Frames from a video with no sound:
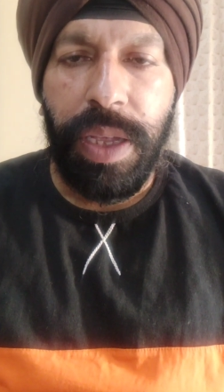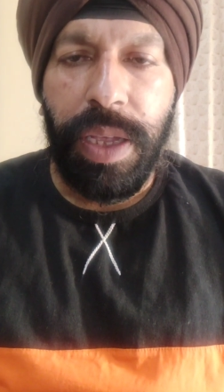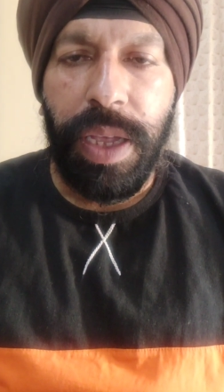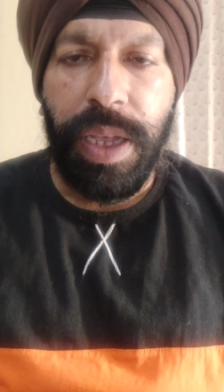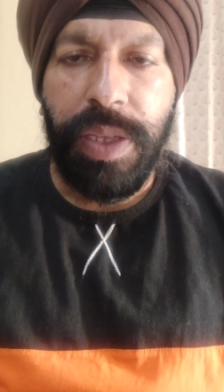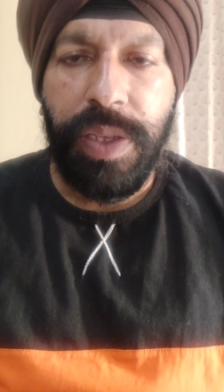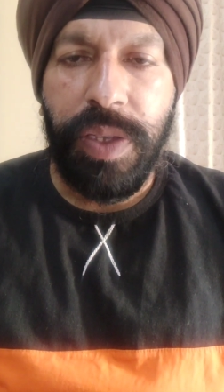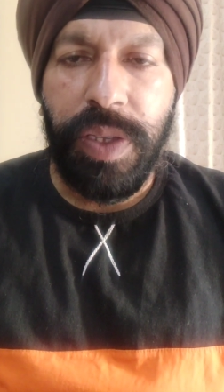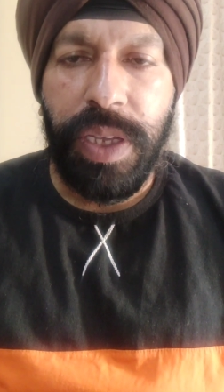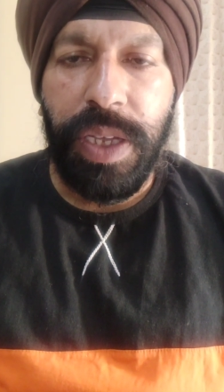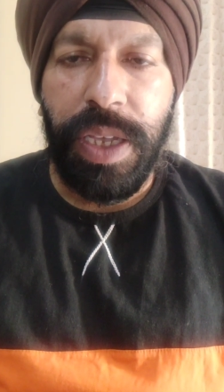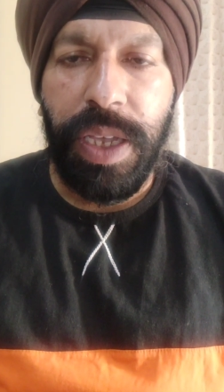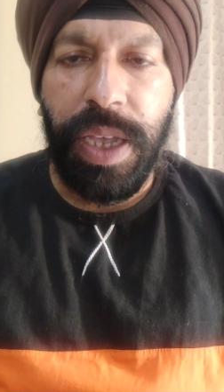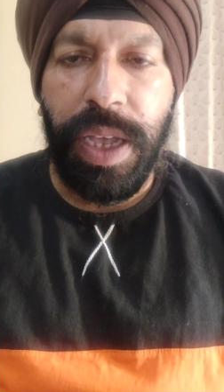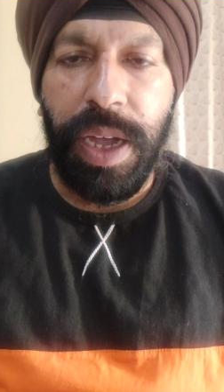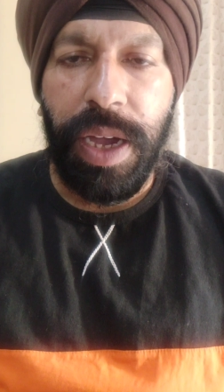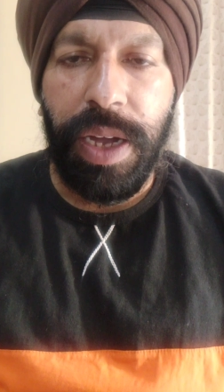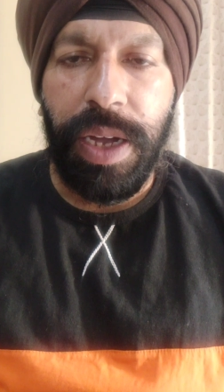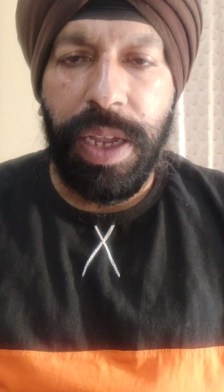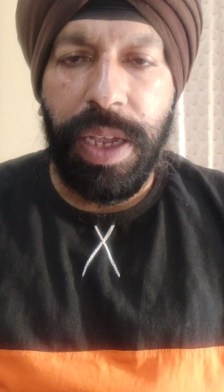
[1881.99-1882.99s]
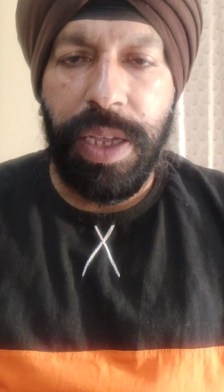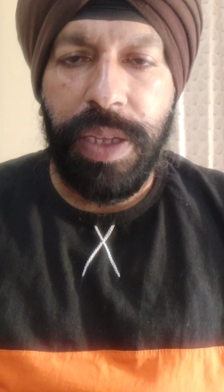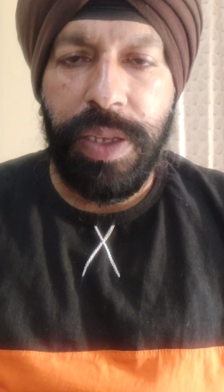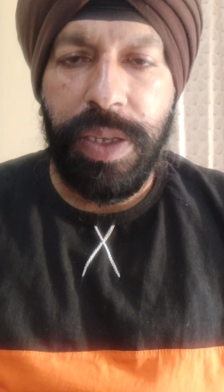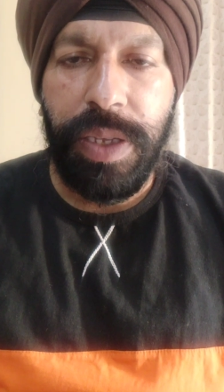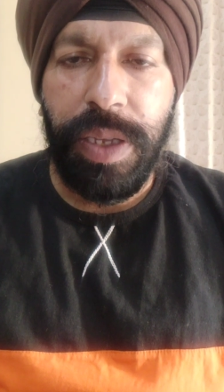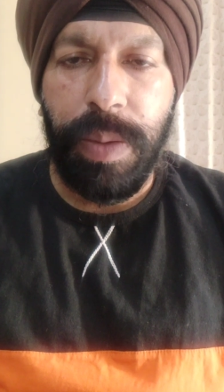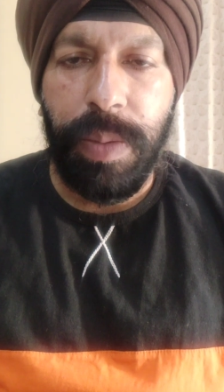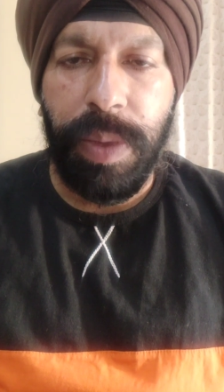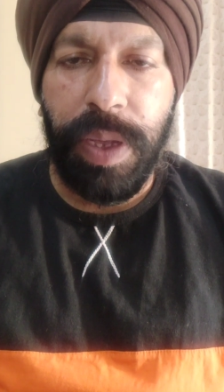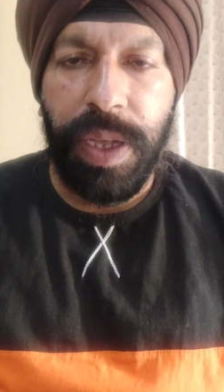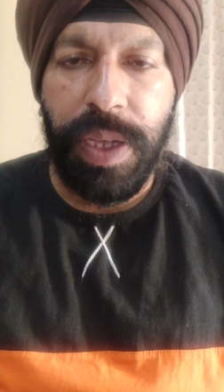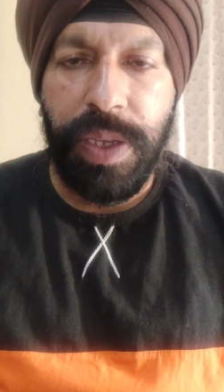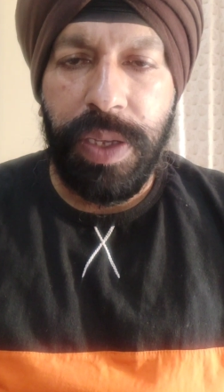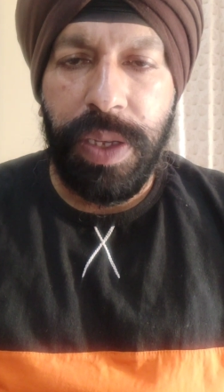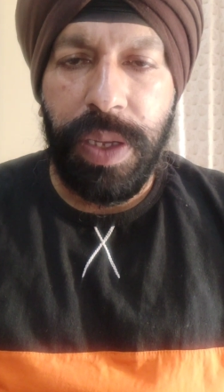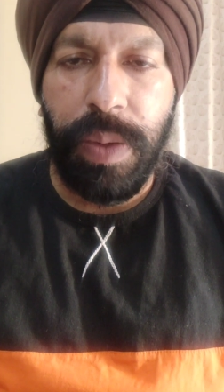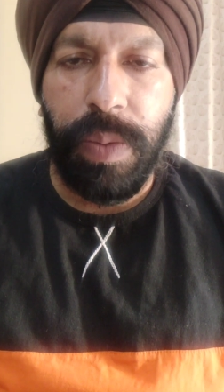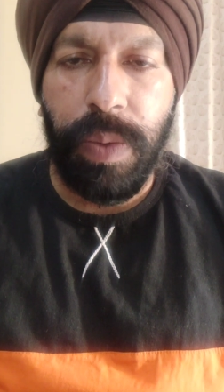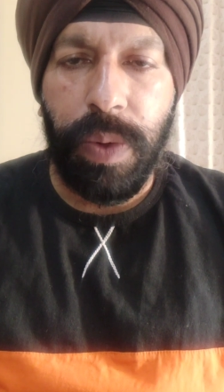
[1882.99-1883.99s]
NCERT and
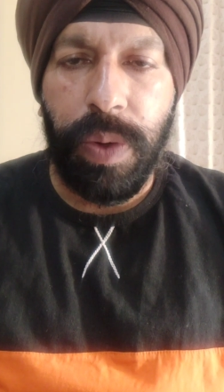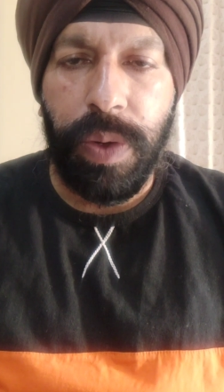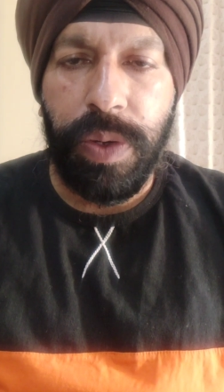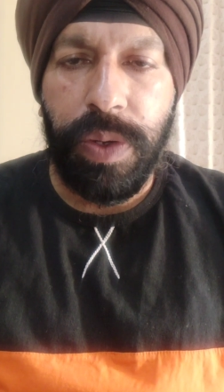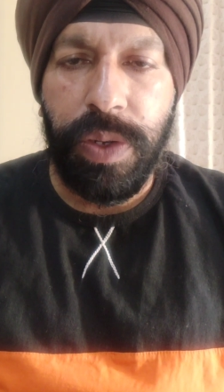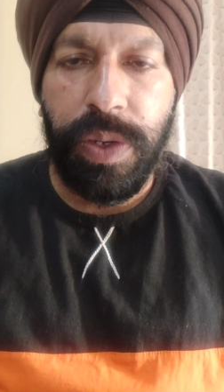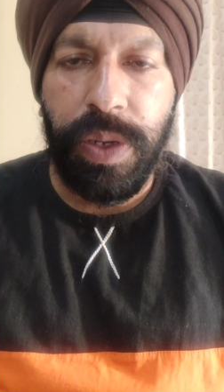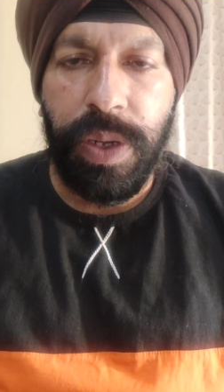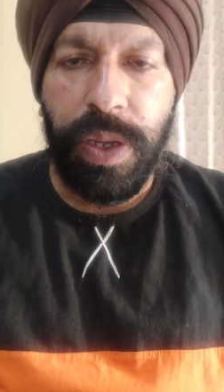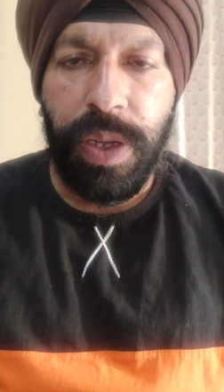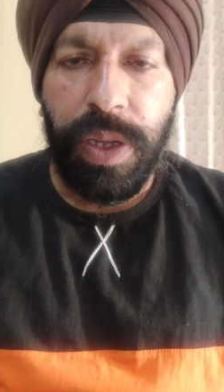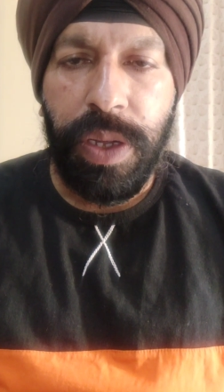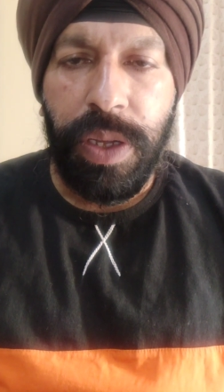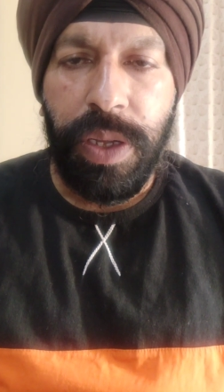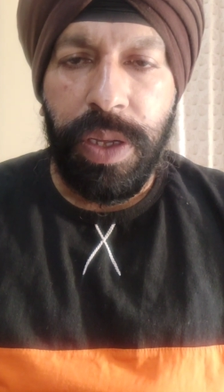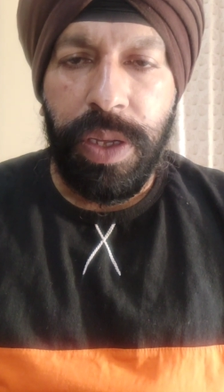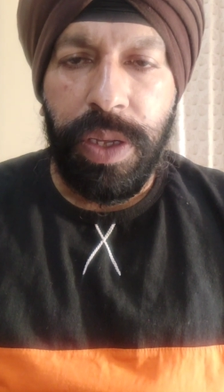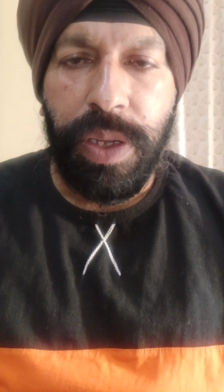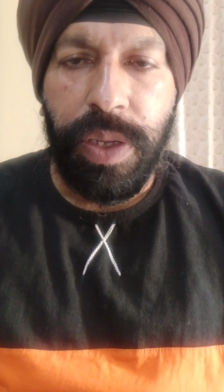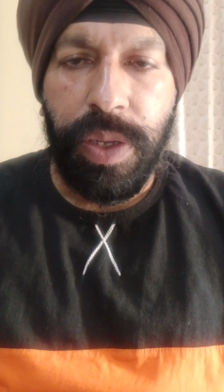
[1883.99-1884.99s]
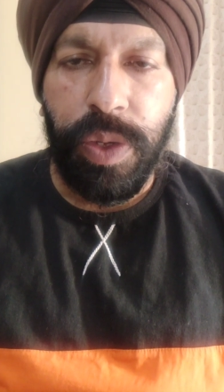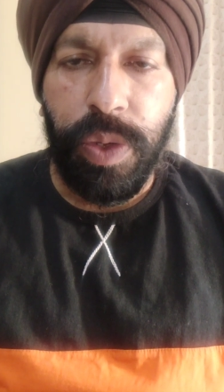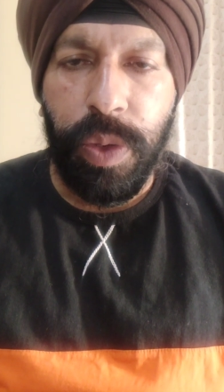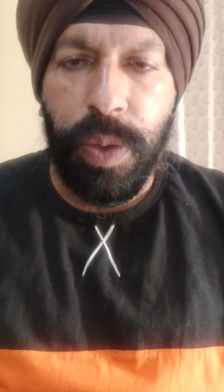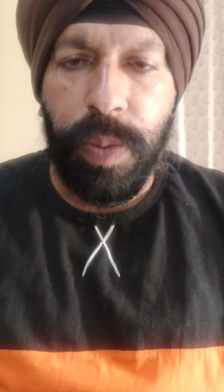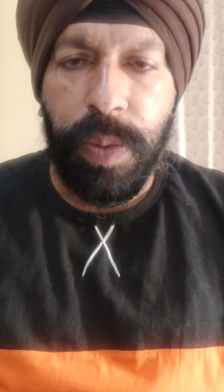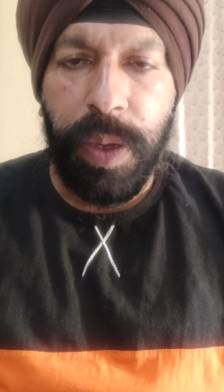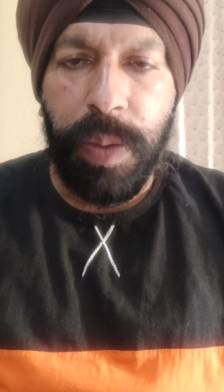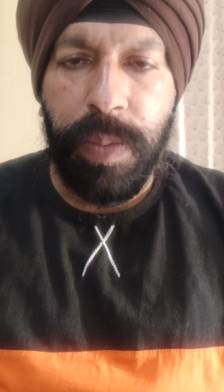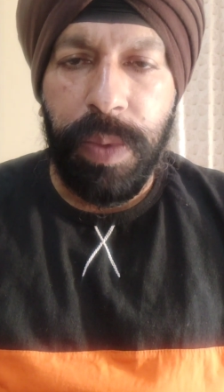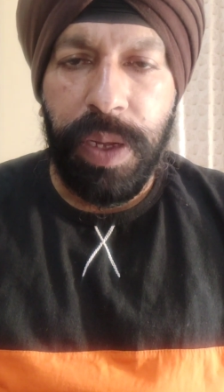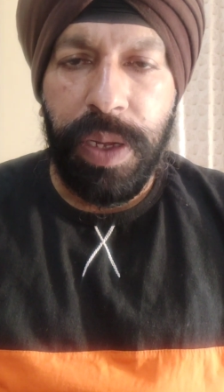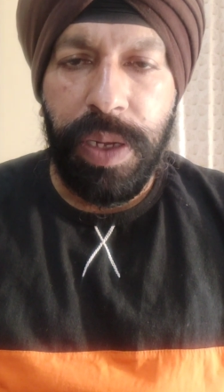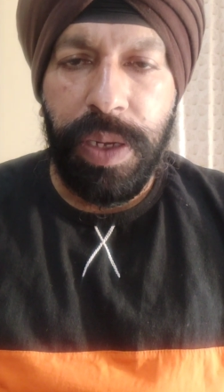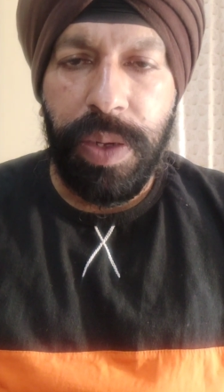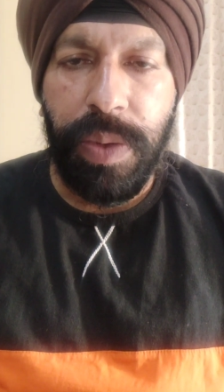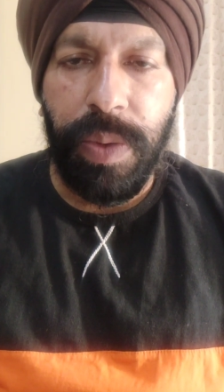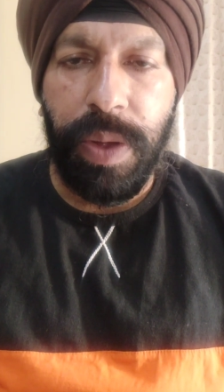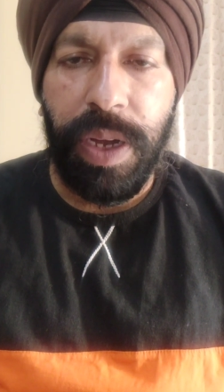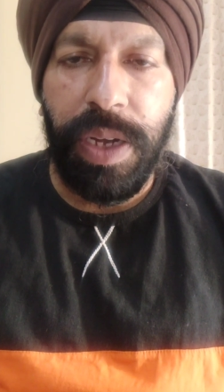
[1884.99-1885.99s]
CBSE wants you people
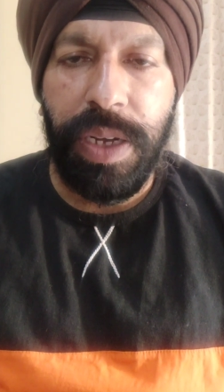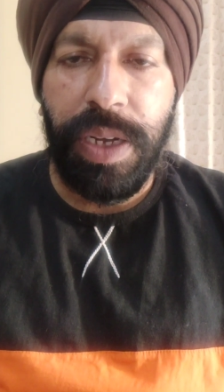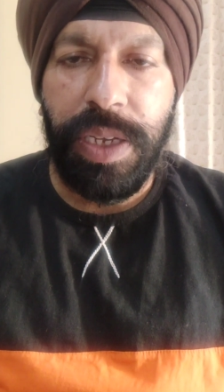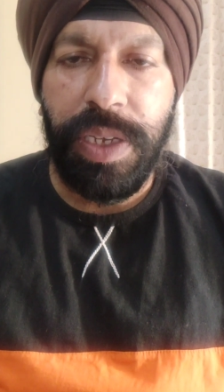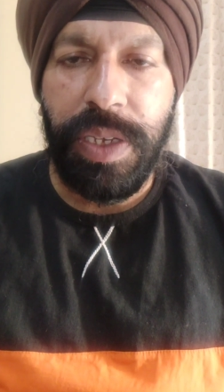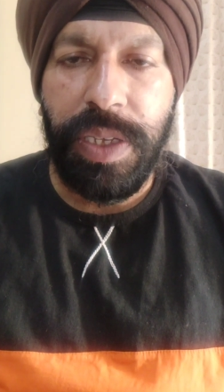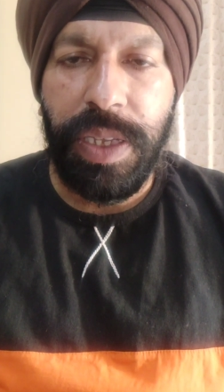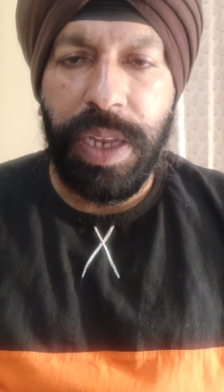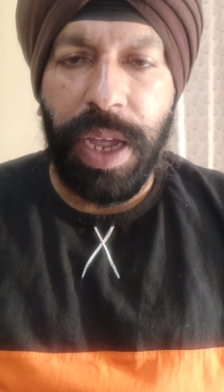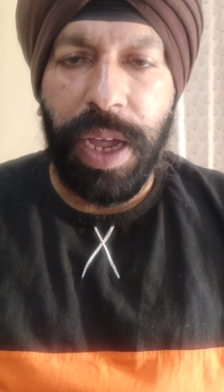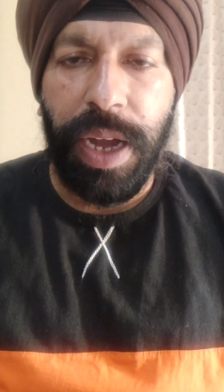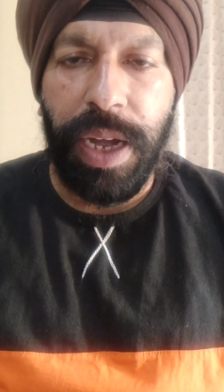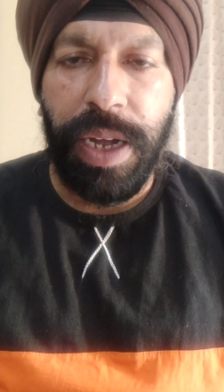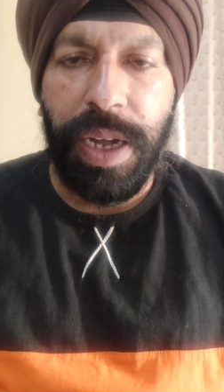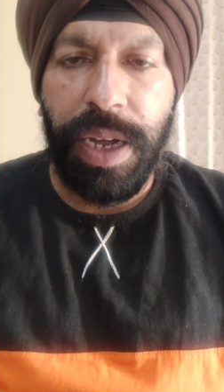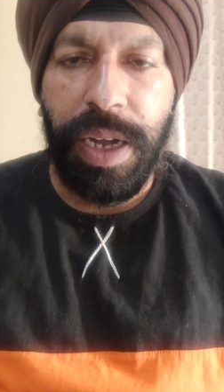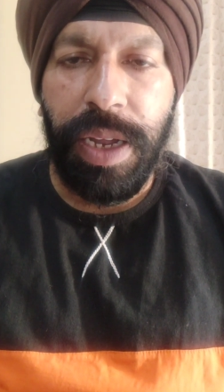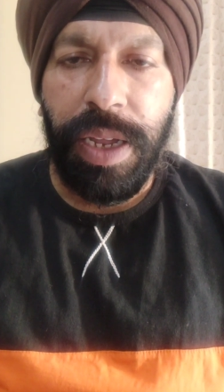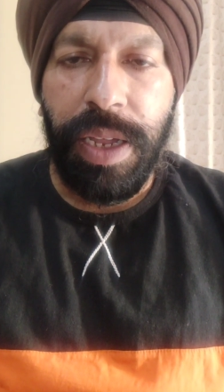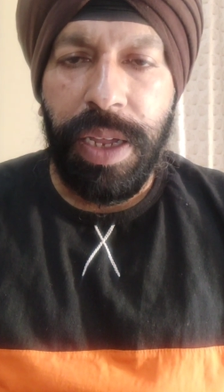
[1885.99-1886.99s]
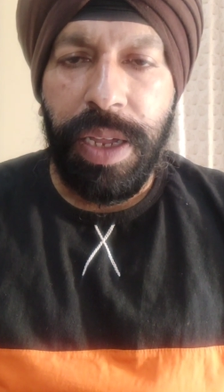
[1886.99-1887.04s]
to understand